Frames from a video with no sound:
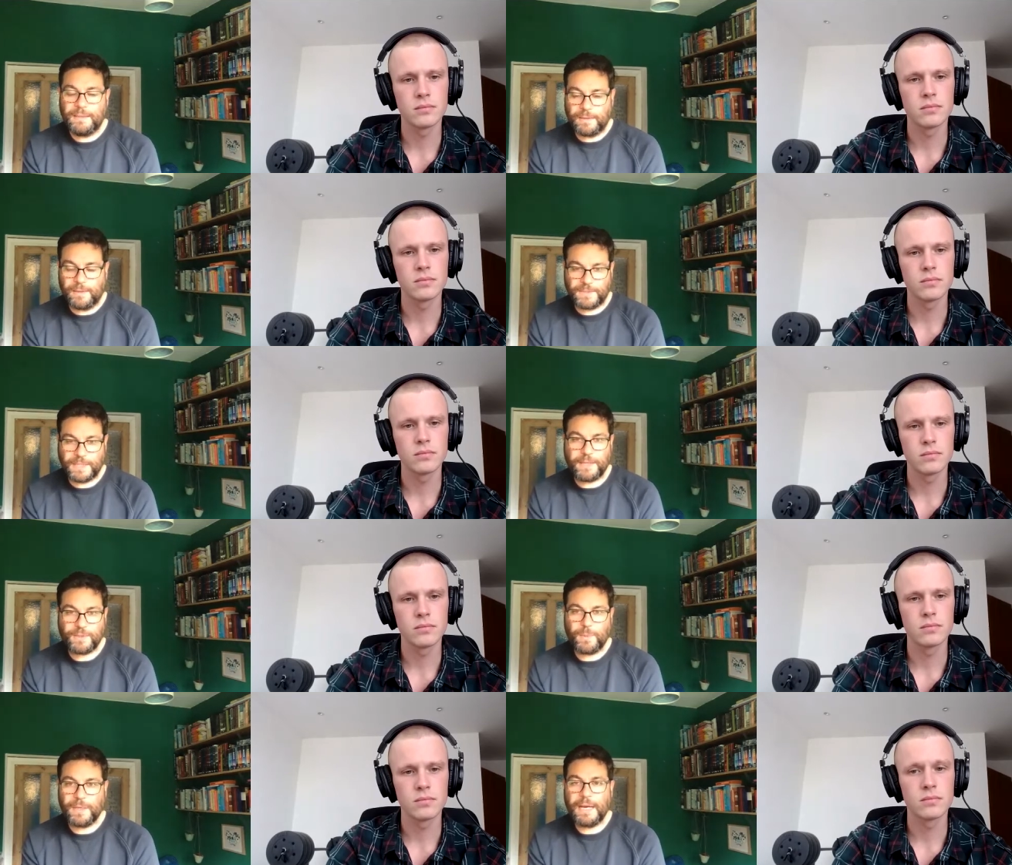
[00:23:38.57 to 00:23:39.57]
Speaker 1: conversation
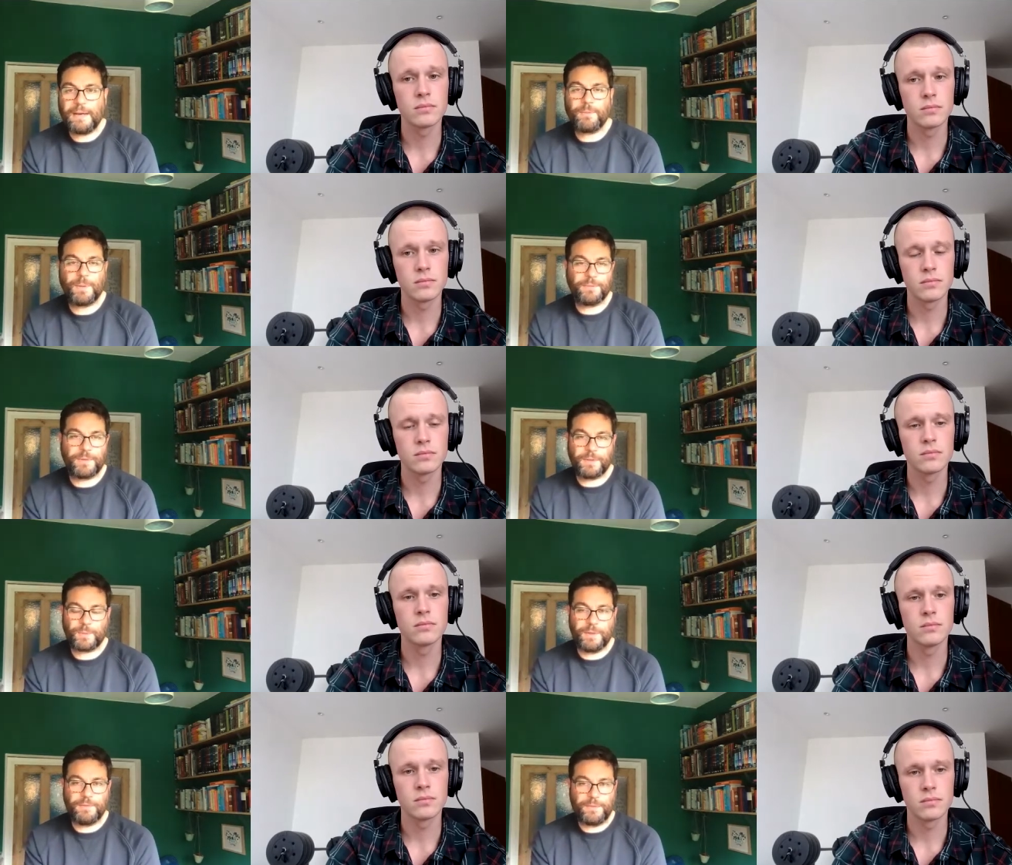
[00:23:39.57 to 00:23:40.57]
we have, whether it's
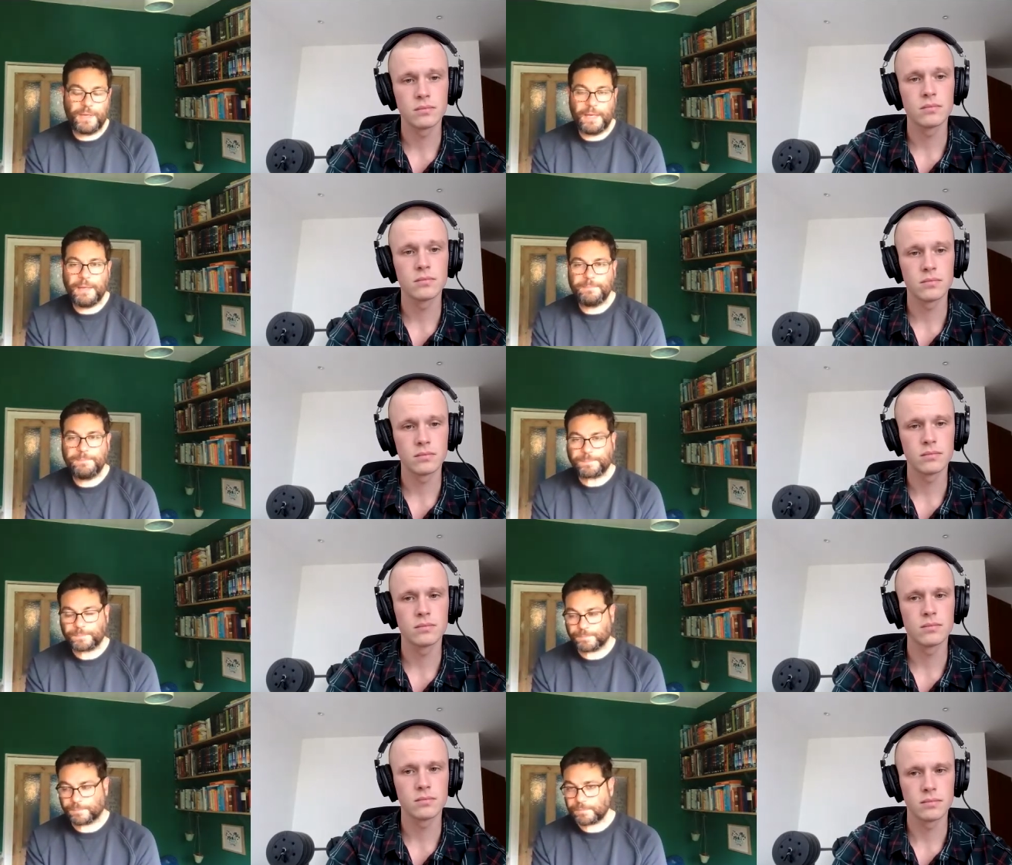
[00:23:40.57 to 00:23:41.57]
with um
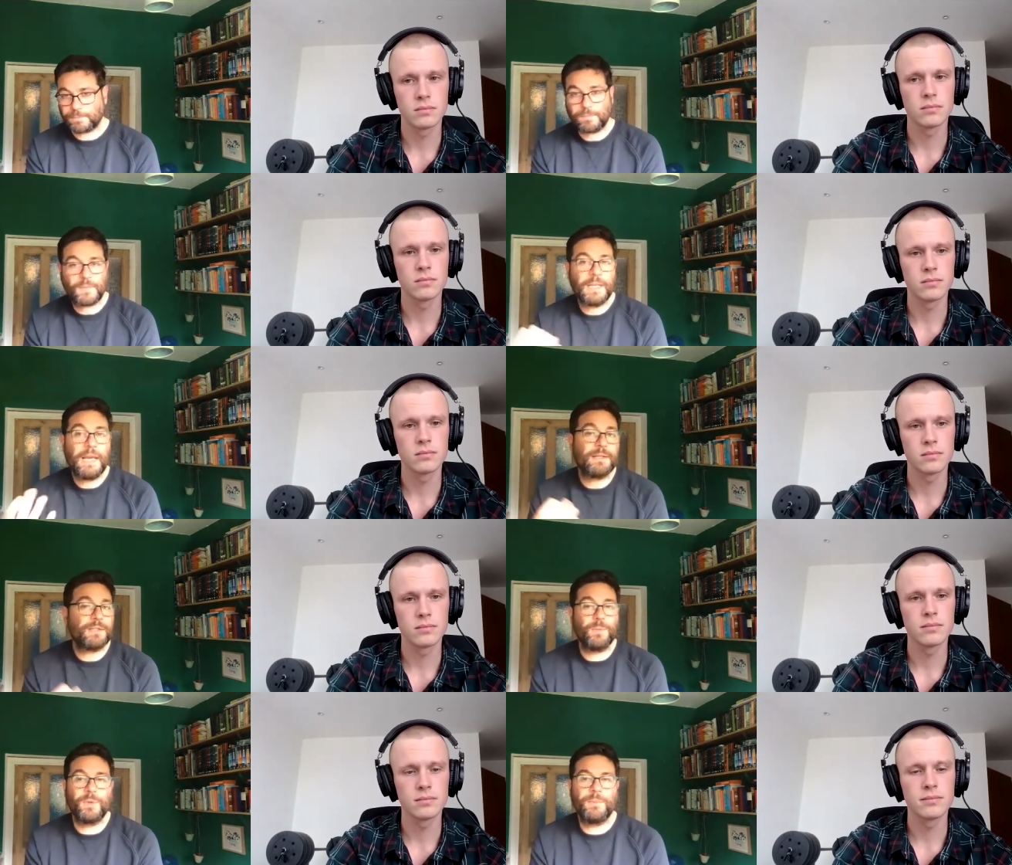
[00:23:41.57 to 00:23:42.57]
yeah
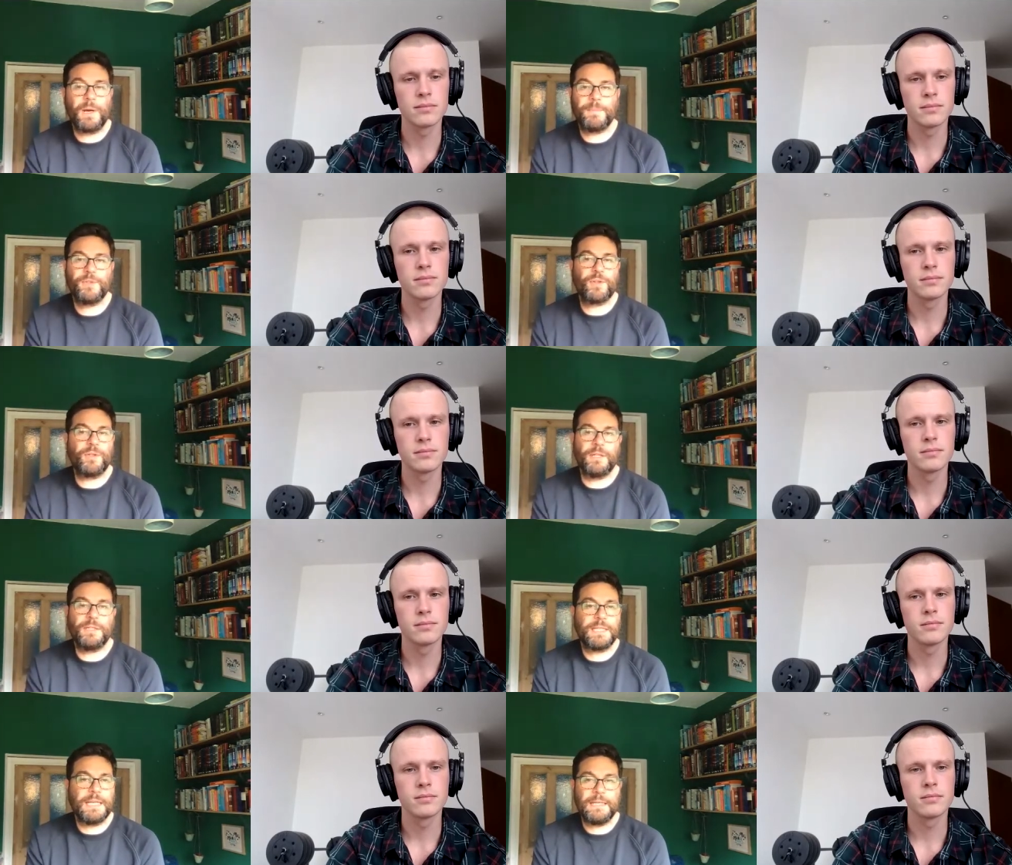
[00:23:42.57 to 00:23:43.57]
someone who might be joining the
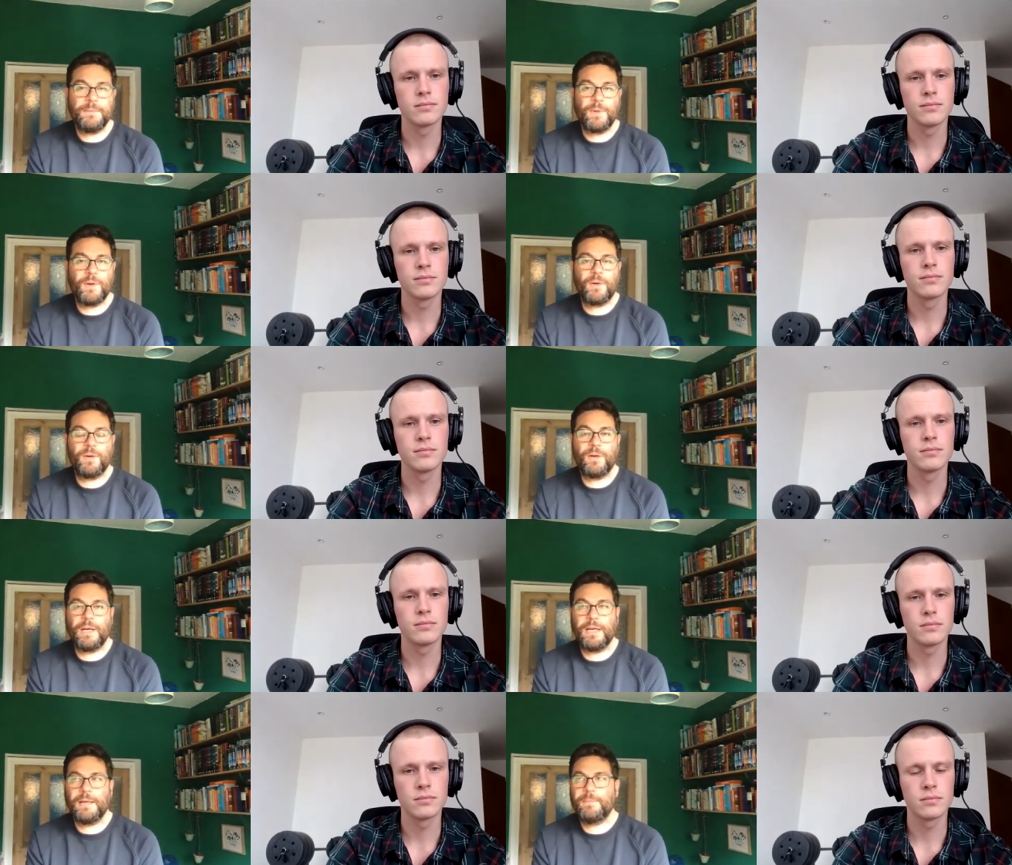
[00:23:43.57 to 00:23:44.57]
team or
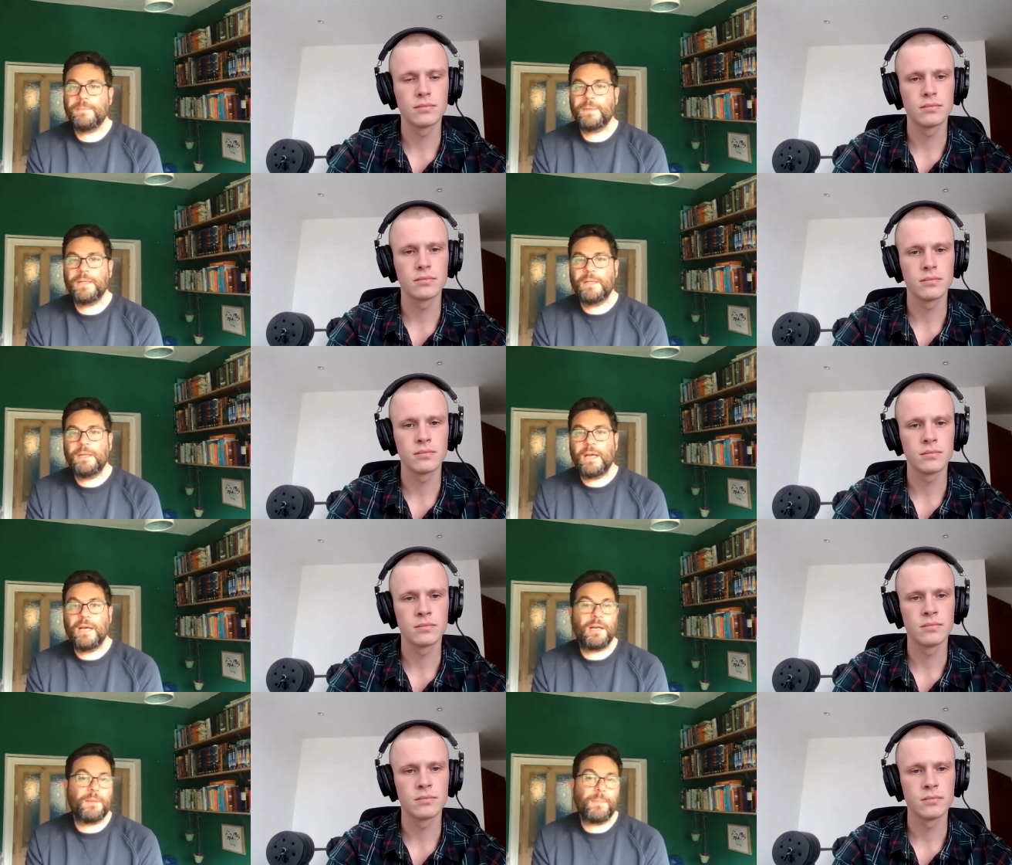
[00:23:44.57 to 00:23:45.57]
um a,
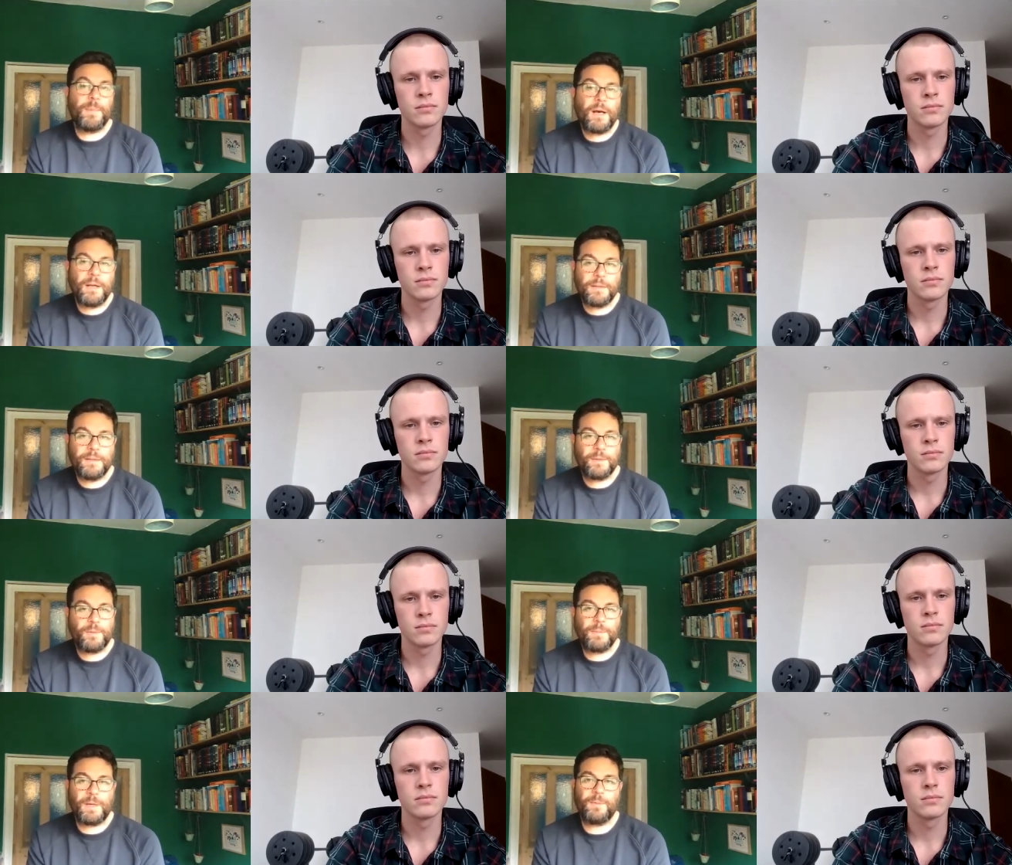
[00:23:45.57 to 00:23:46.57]
a partner that we
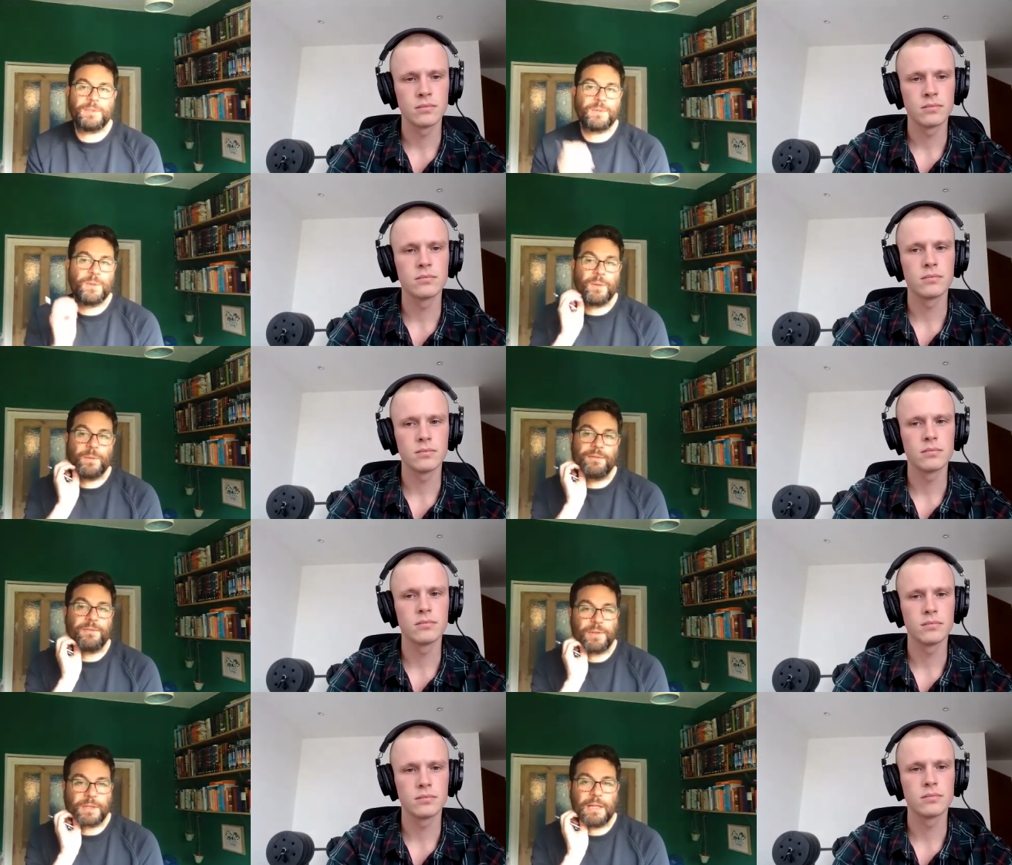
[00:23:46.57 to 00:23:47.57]
might want to work with or
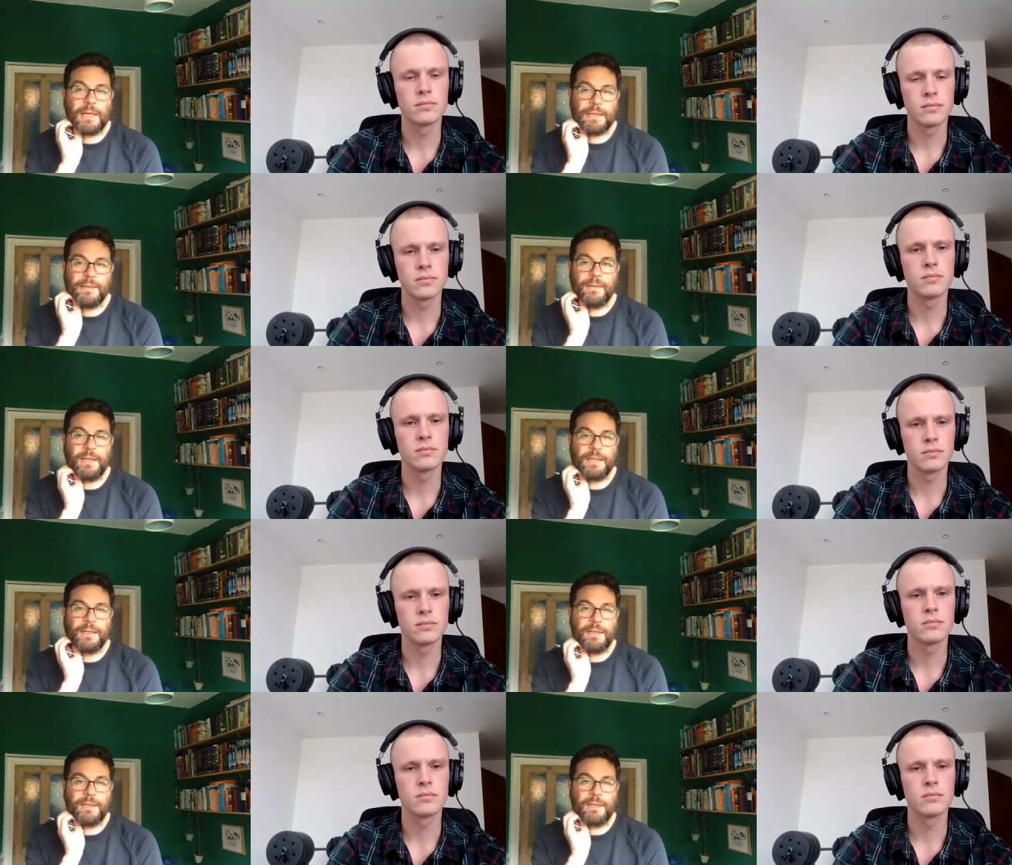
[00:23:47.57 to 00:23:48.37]
a client, it,